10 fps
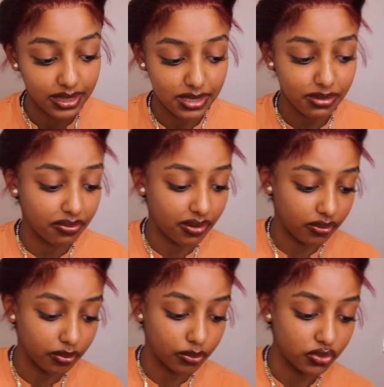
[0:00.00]
This is my
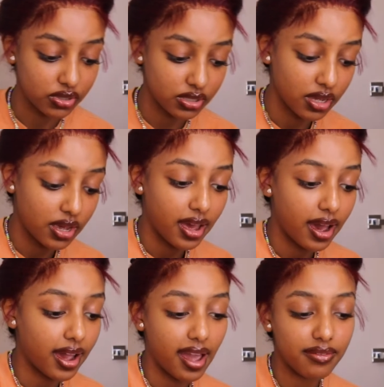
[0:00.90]
favorite mousse.
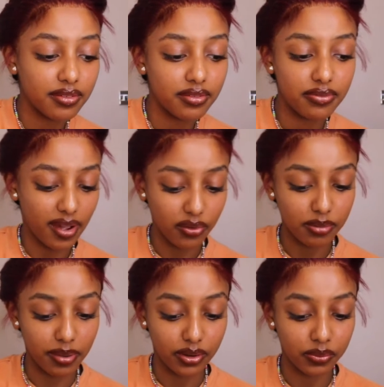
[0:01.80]
I haven't found a
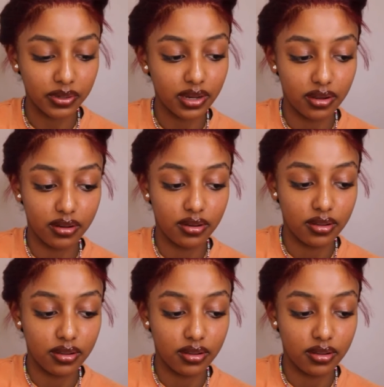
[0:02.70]
better one yet.